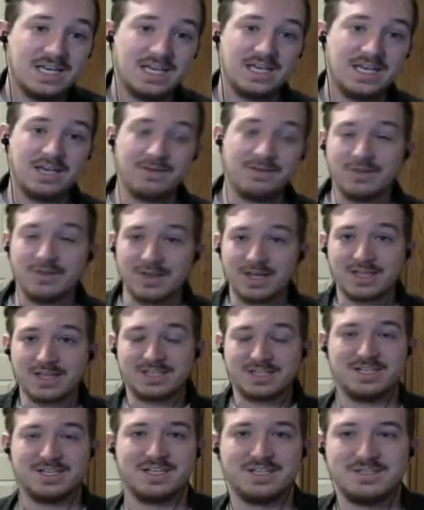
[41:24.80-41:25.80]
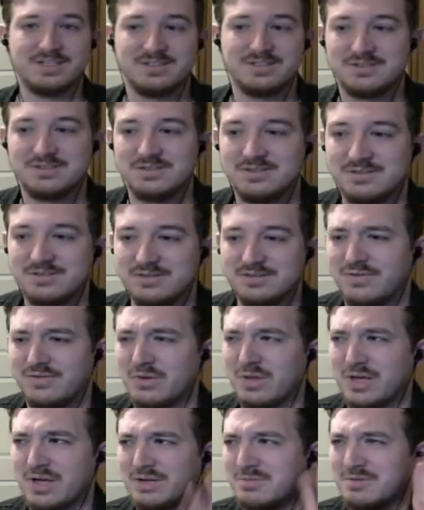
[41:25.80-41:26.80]
If you liked it, if you
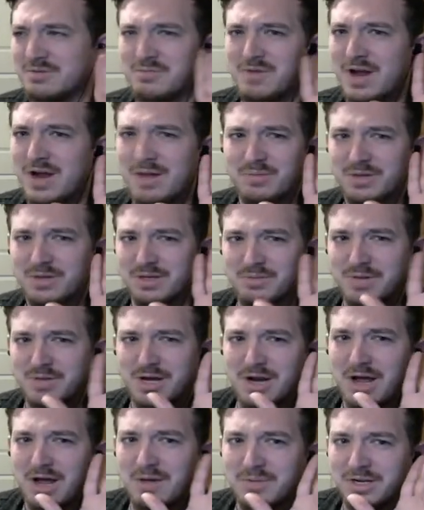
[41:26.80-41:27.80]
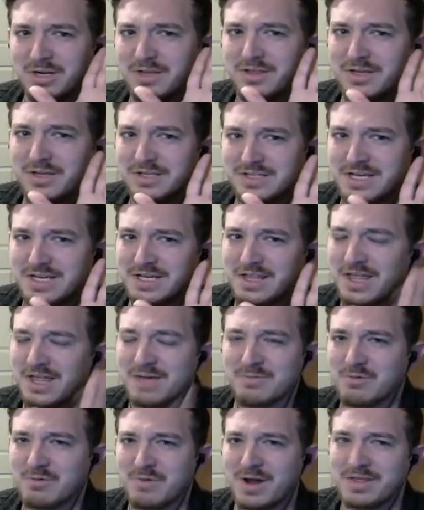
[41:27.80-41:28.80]
liked me rambling about how many things I claim
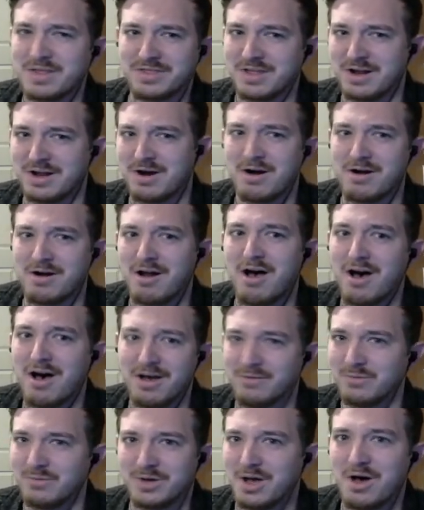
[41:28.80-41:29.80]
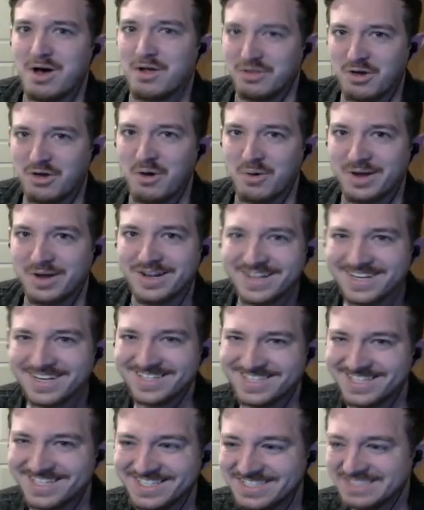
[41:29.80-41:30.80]
are right that are not, we all know it.